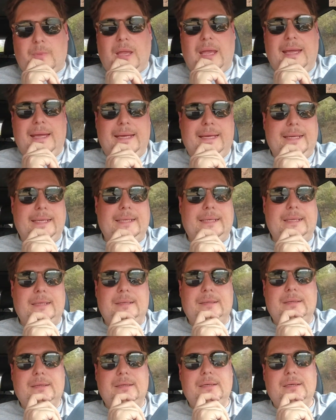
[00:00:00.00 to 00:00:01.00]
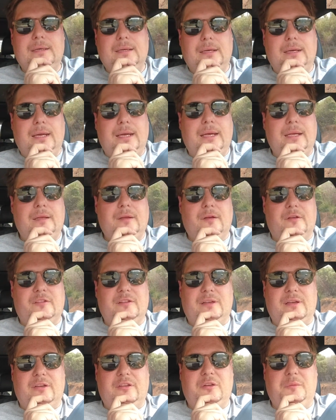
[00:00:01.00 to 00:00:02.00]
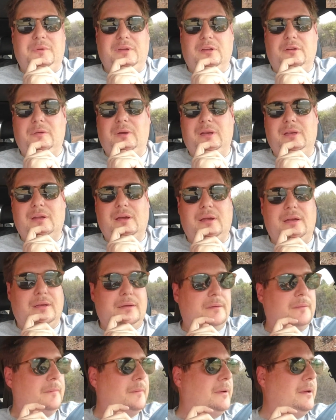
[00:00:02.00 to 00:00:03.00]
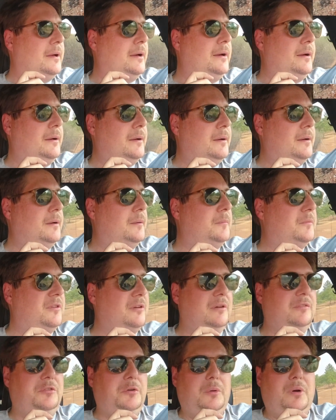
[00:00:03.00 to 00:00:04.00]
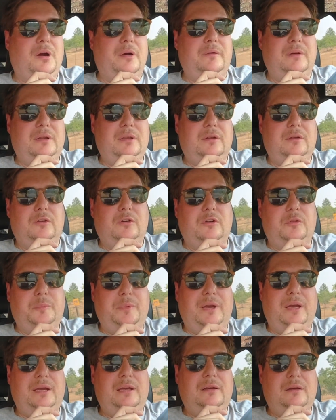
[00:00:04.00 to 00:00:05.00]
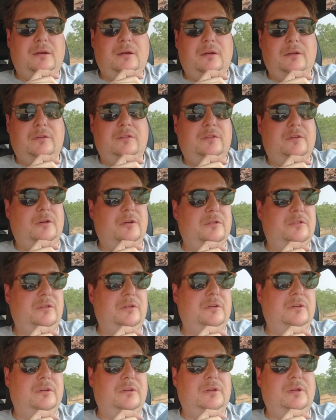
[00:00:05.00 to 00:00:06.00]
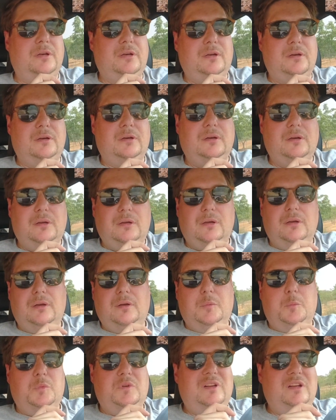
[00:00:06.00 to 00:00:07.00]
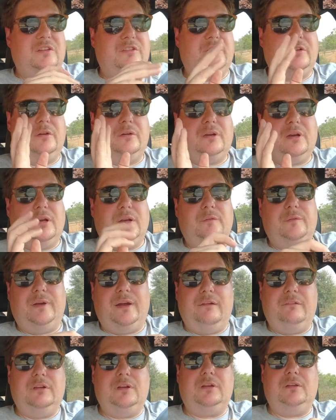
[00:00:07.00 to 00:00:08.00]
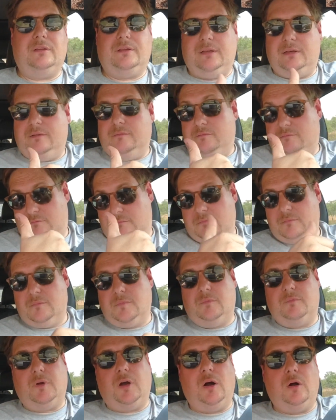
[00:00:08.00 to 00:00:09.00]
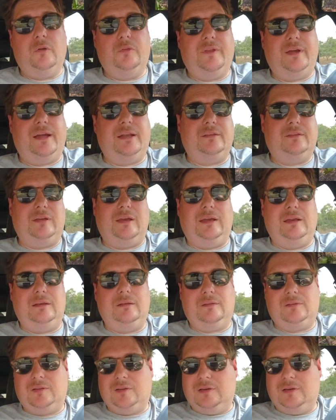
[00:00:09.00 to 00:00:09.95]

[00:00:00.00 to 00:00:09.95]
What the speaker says: And it looks like it's going to be a great night. So if you are in the North Bay, Stockton, Modesto kind of area, then hold that date.